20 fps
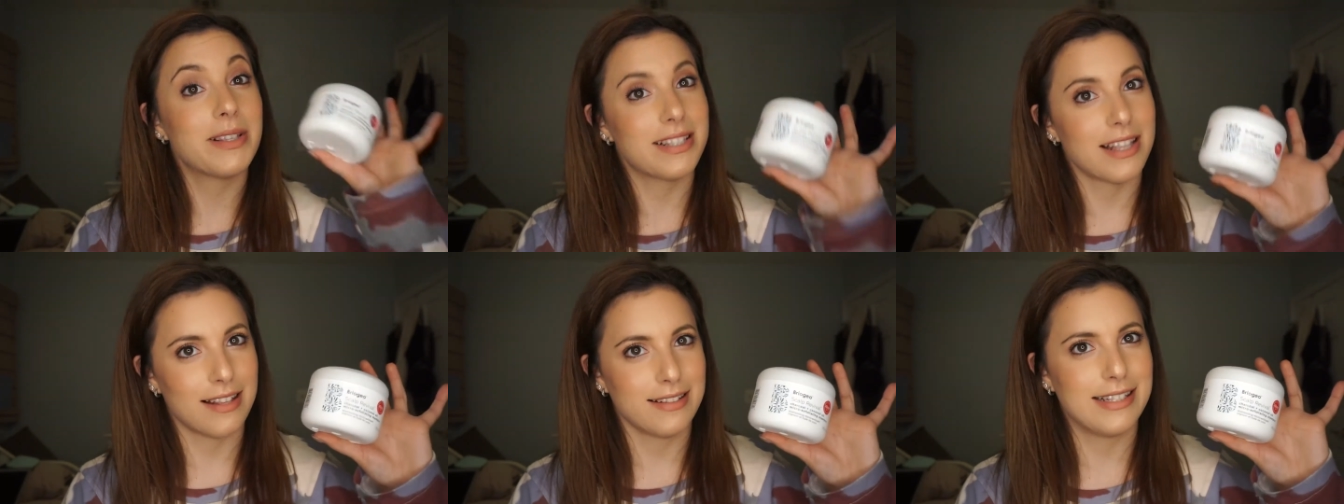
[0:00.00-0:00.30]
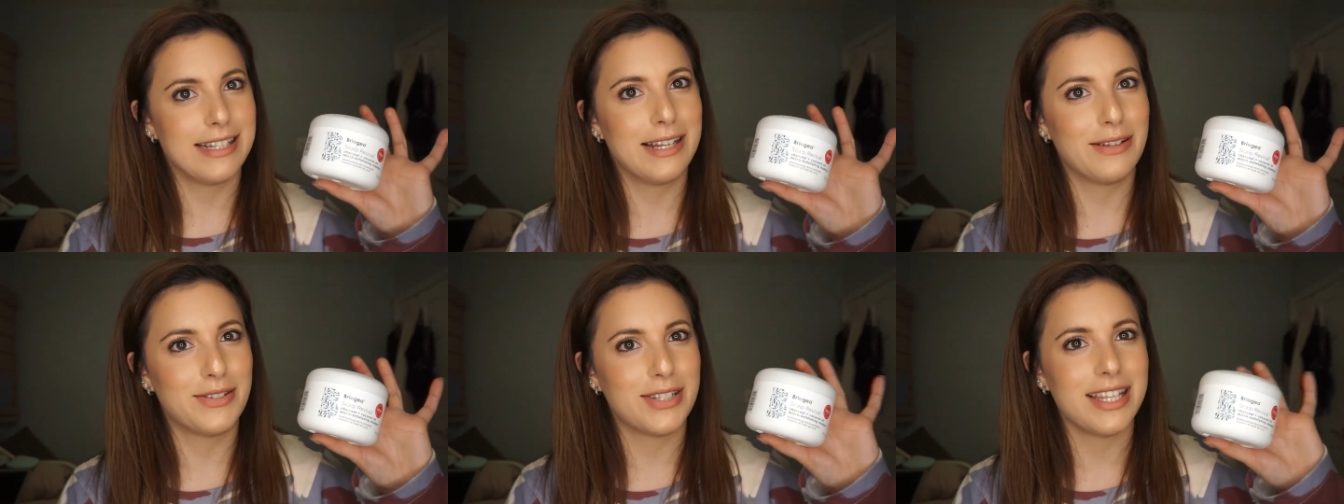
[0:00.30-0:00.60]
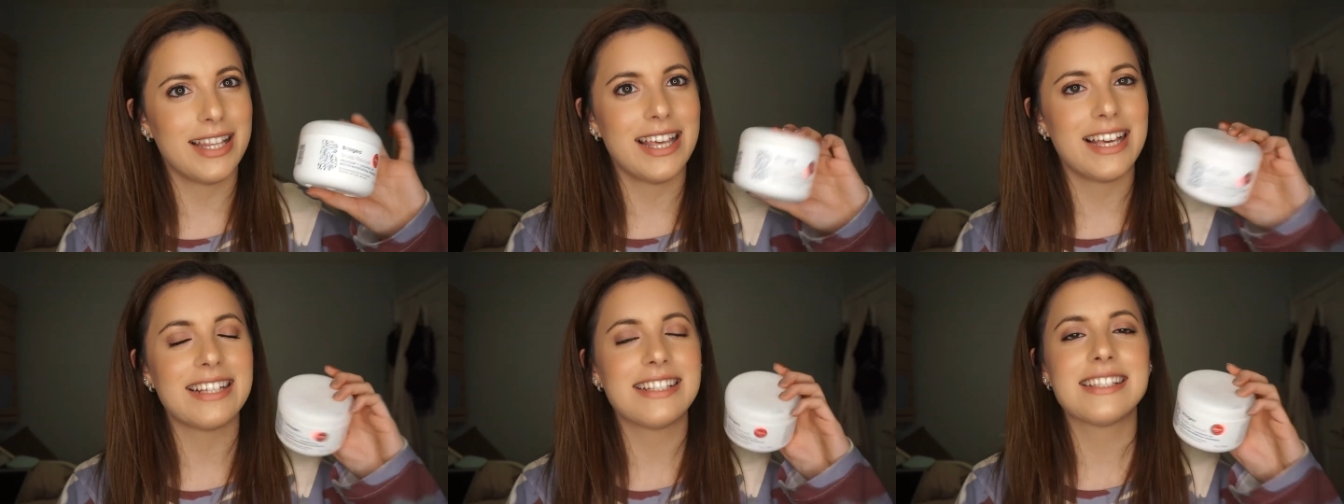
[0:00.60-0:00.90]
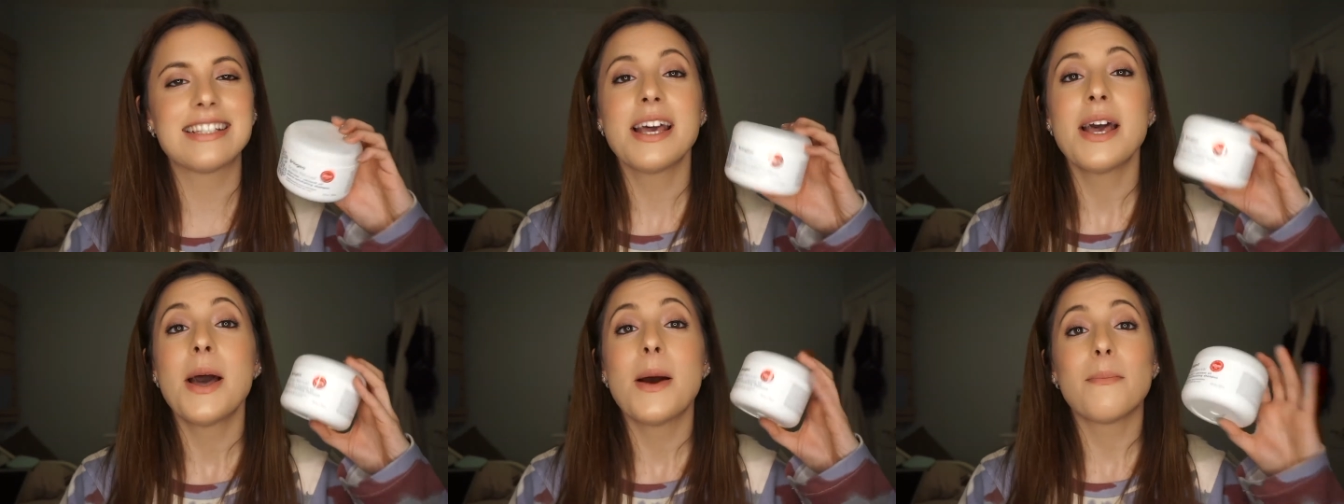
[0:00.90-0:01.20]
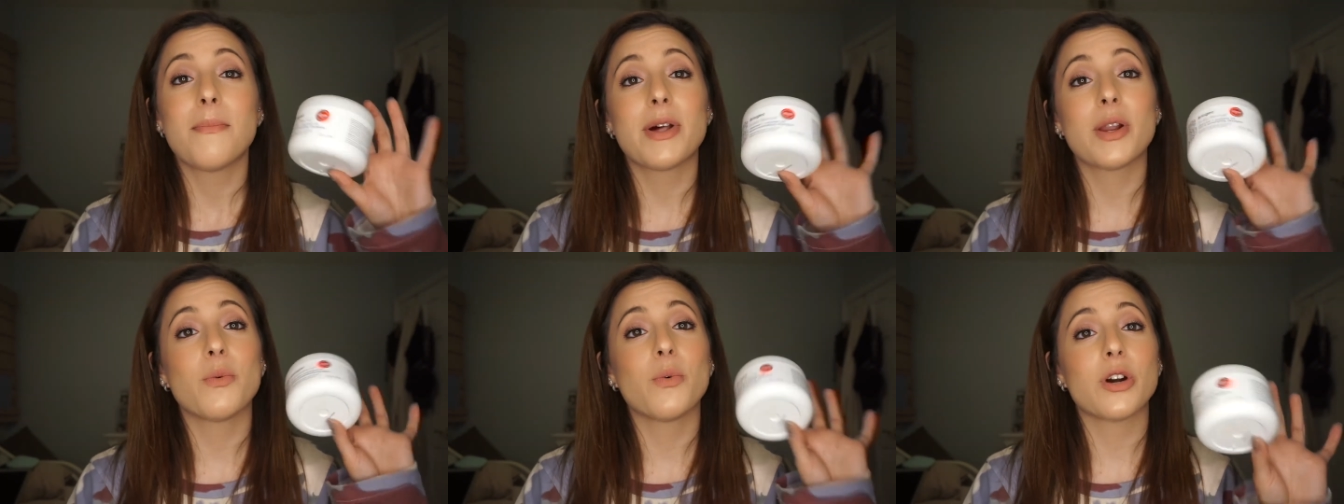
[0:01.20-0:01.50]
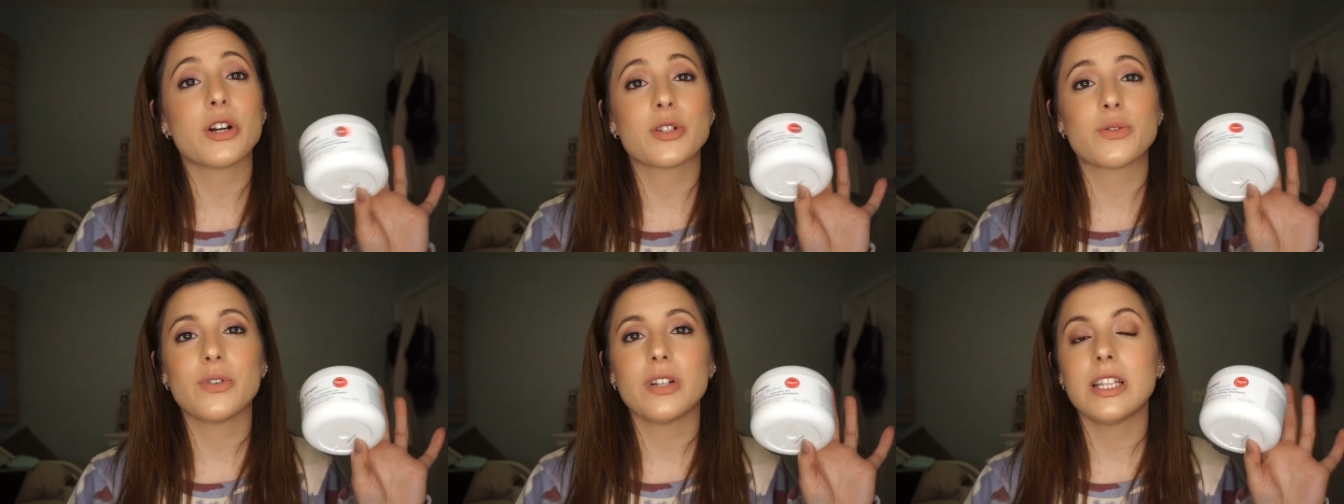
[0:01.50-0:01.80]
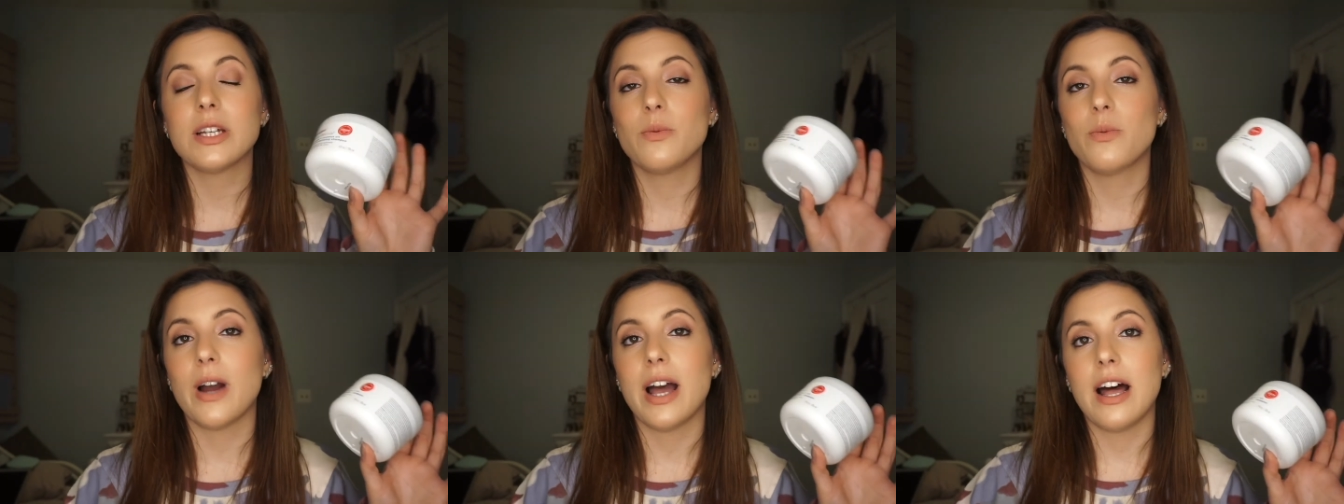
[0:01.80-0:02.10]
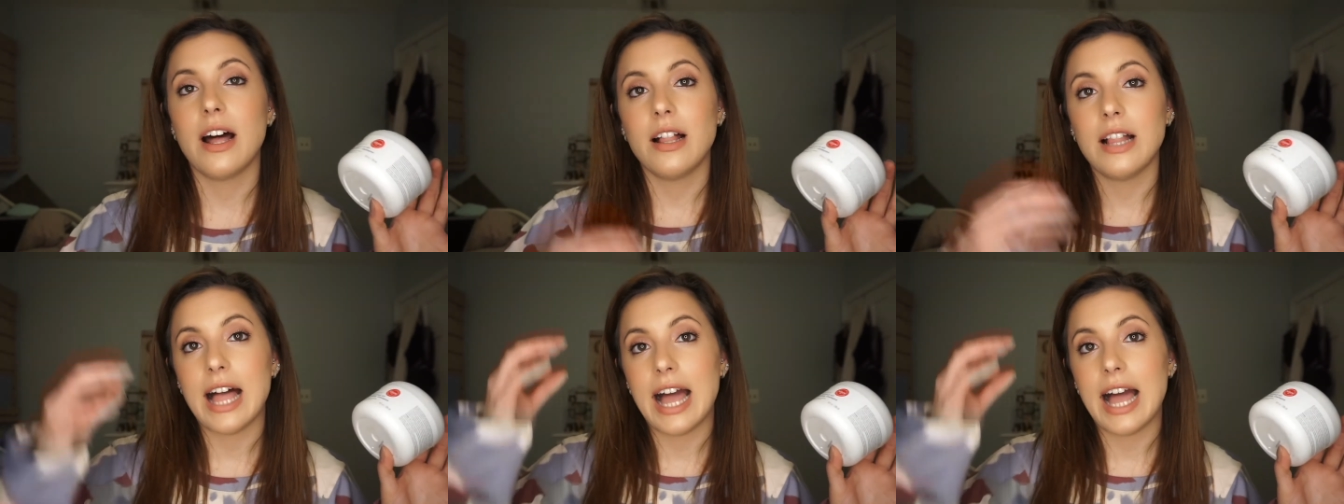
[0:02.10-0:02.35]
sensitive to this, but it works really well.